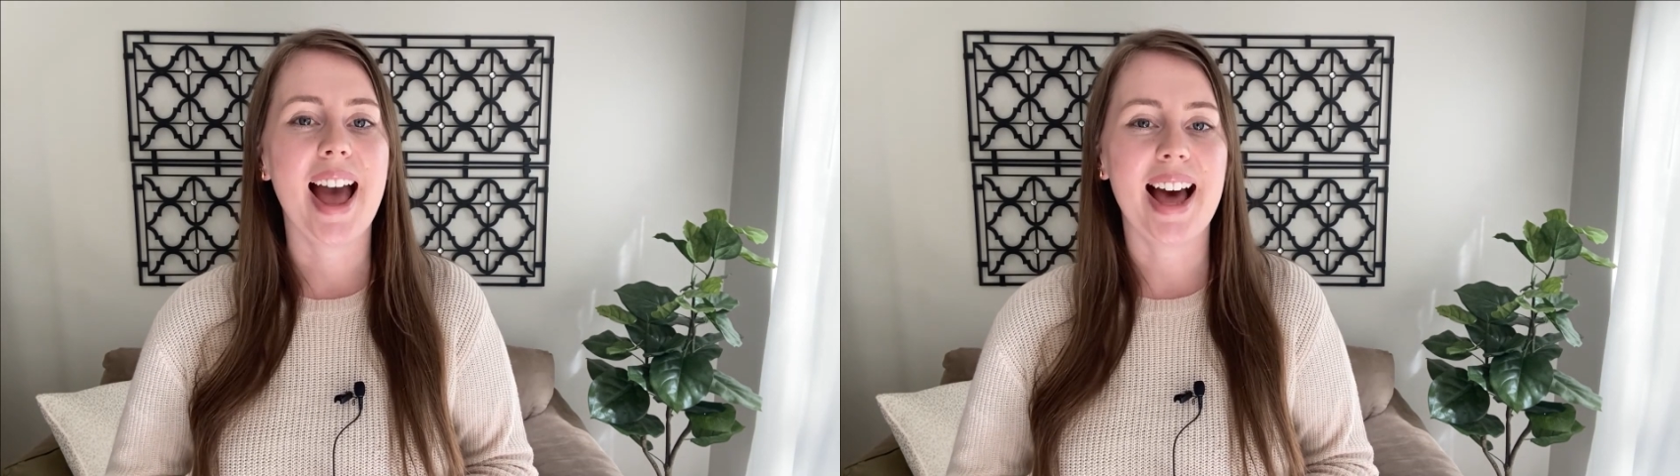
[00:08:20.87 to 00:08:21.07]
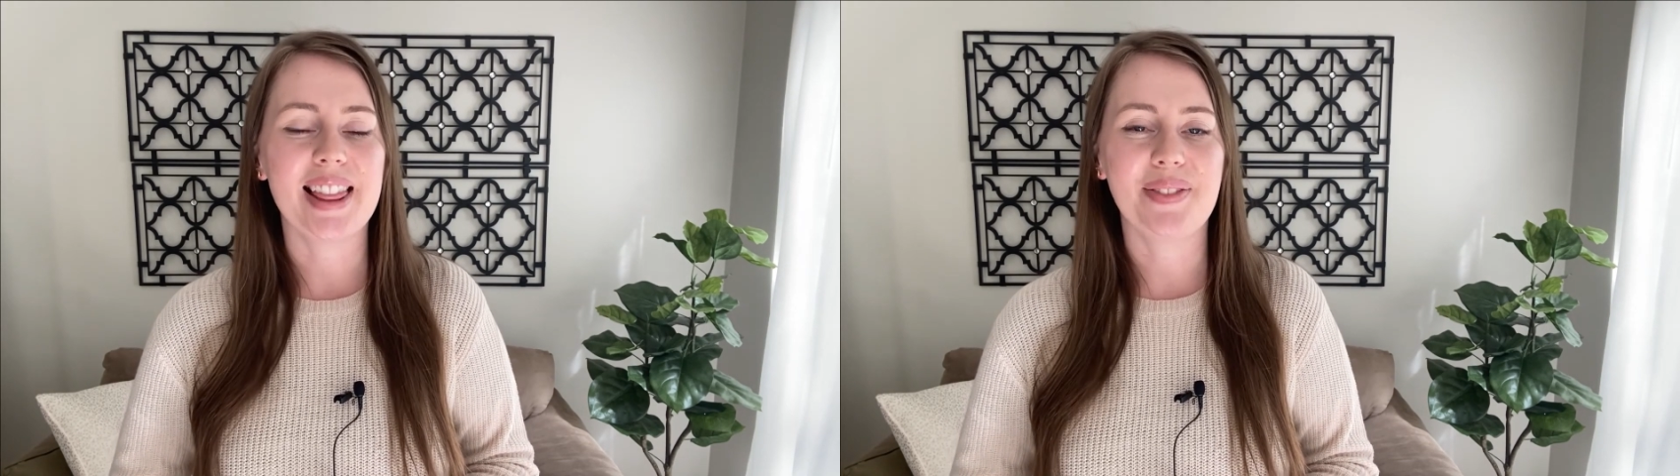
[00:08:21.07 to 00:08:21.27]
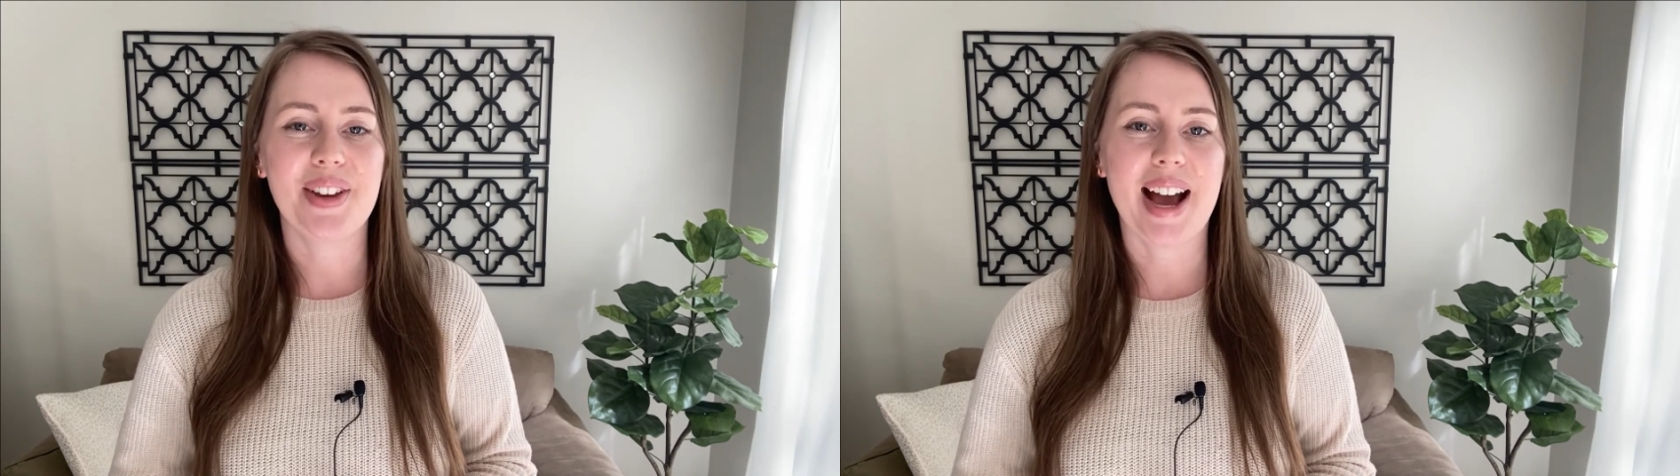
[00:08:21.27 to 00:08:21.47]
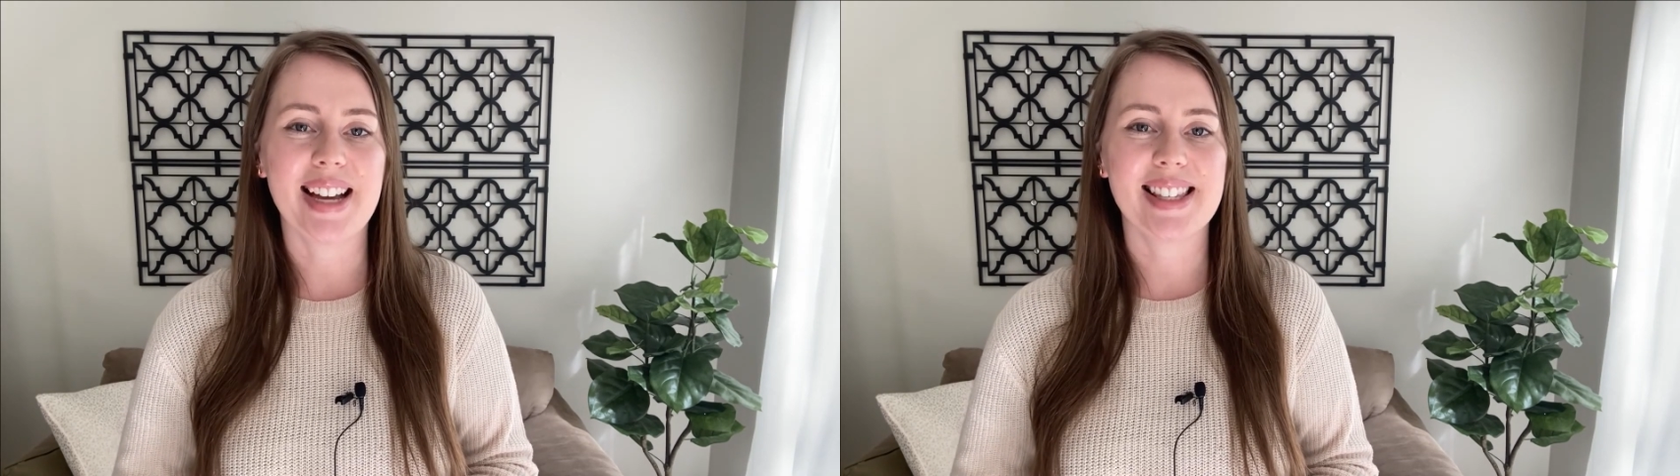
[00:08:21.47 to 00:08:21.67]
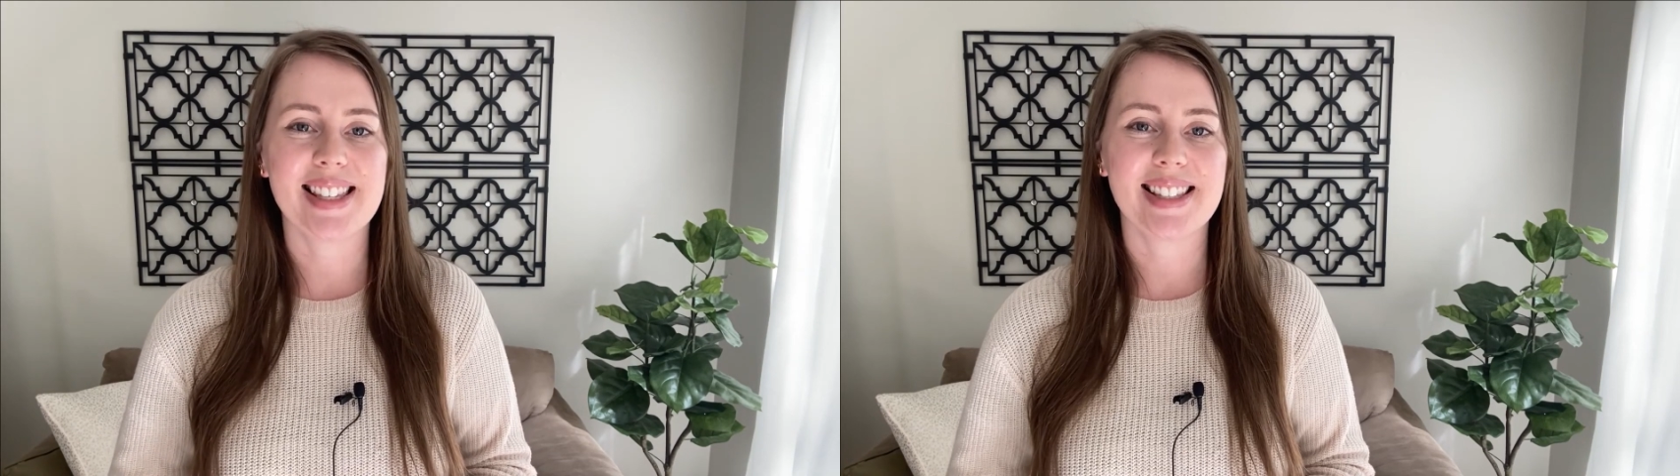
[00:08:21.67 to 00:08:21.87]
I love you
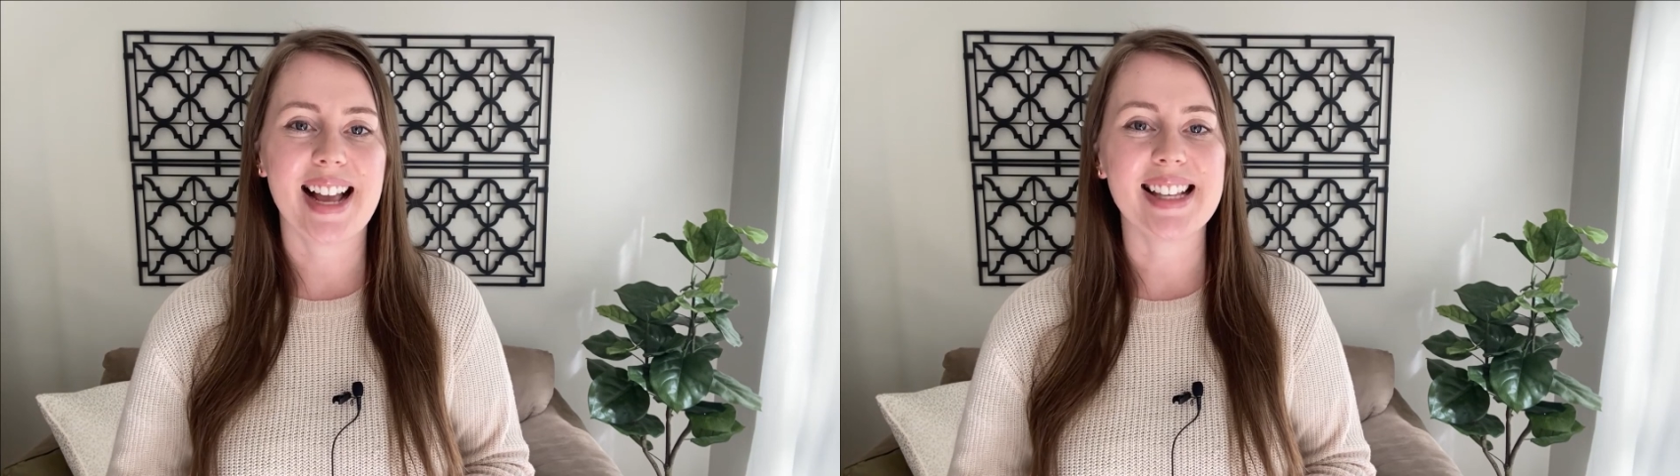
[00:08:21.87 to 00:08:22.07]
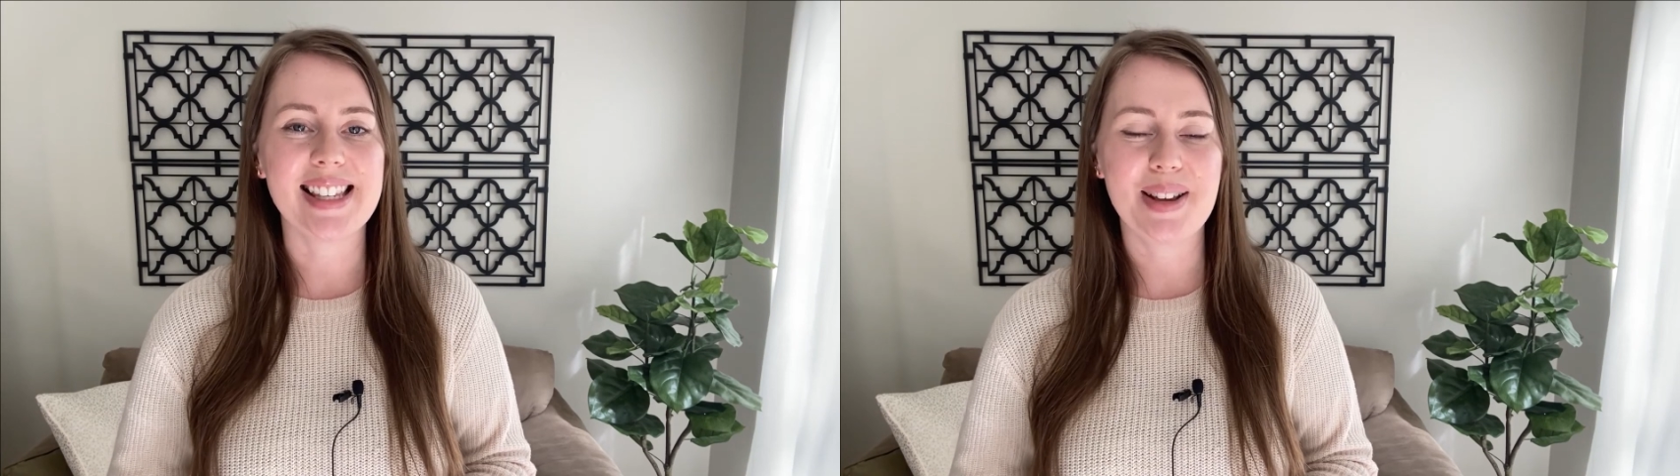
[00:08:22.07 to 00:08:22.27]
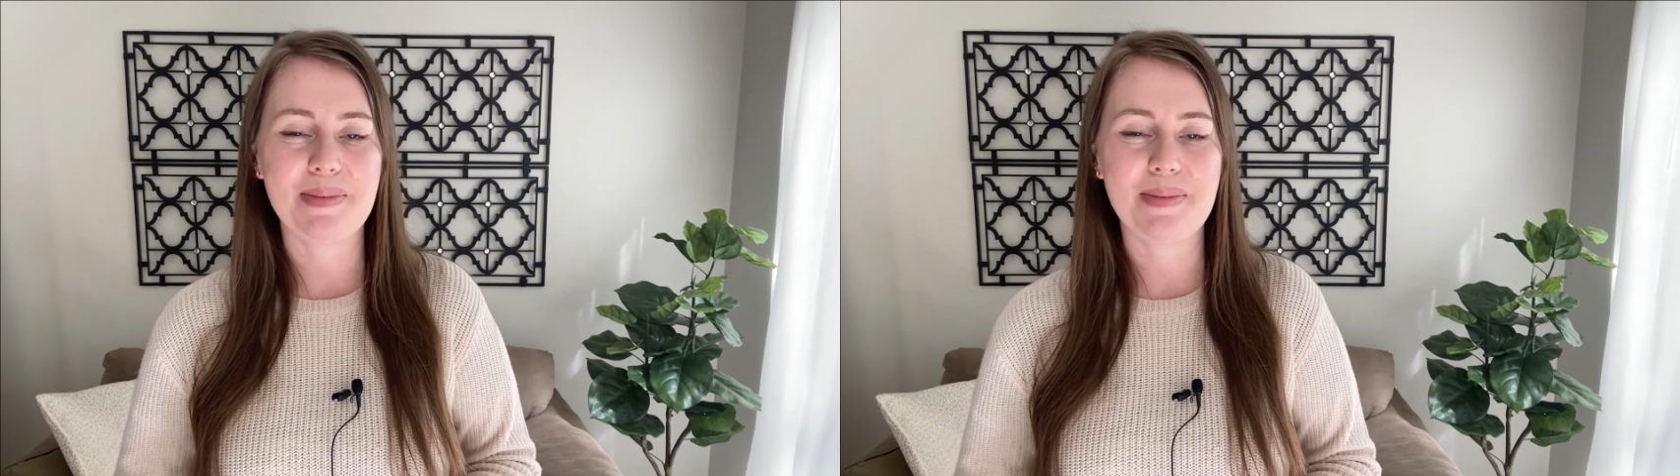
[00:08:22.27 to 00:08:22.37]
guys. I'll see you